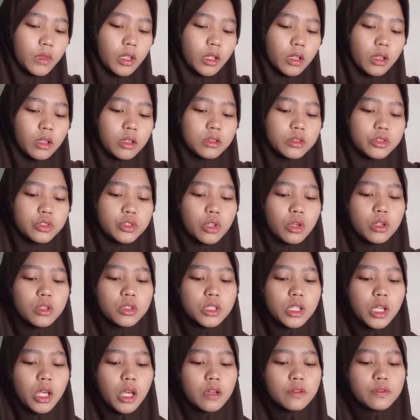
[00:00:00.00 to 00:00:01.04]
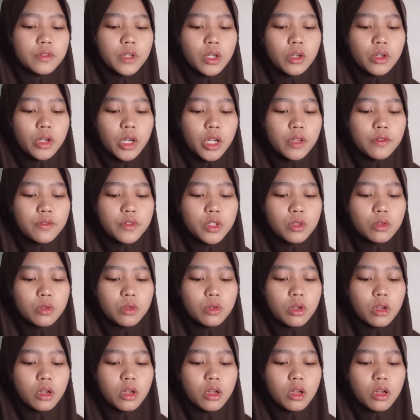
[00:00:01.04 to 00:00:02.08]
Took the FO review
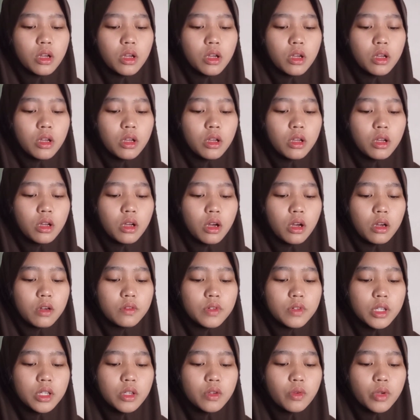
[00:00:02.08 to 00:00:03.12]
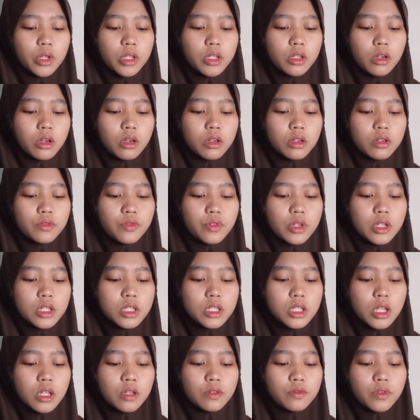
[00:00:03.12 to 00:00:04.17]
of Equinor's first
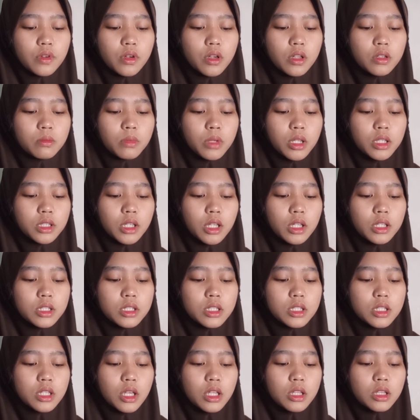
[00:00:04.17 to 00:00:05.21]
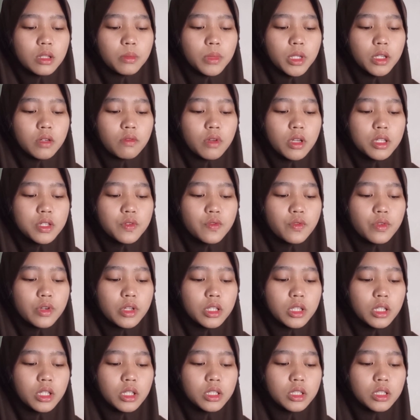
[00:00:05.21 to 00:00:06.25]
environmental statement was
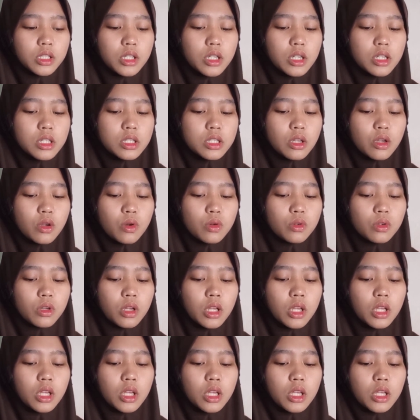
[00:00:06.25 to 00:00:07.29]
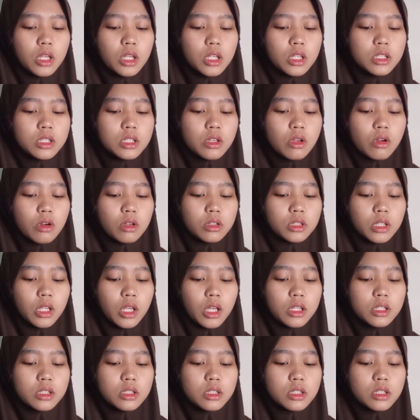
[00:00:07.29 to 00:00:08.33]
written years ago. Its
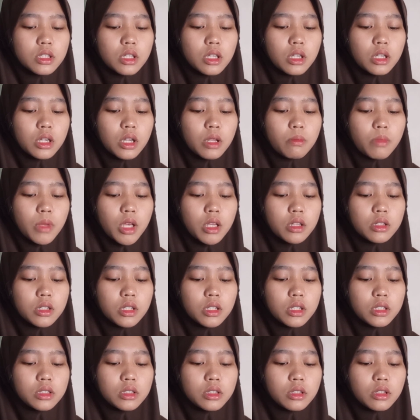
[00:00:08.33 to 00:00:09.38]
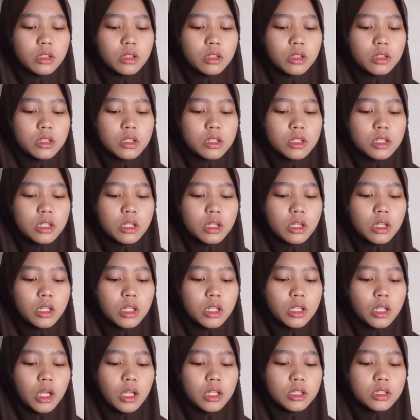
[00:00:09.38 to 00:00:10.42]
contents remained secret
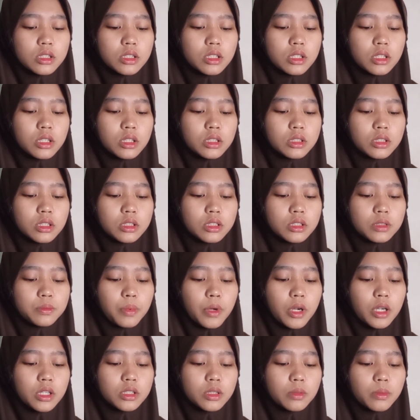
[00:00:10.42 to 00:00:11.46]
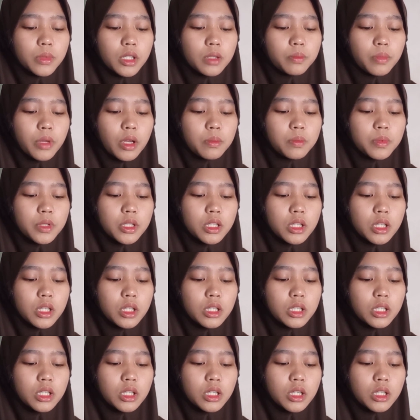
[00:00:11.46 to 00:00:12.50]
until the department publicly
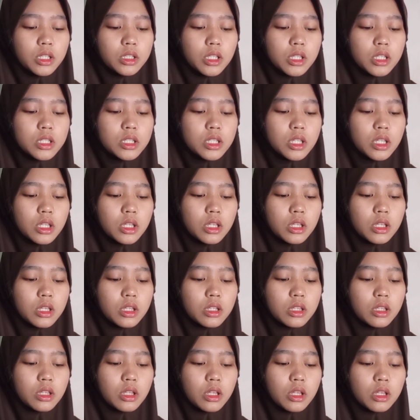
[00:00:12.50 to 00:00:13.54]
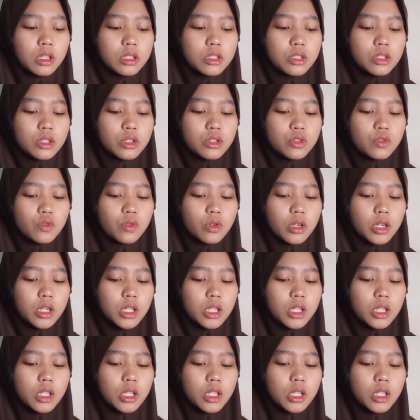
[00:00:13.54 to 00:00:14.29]
released it in January.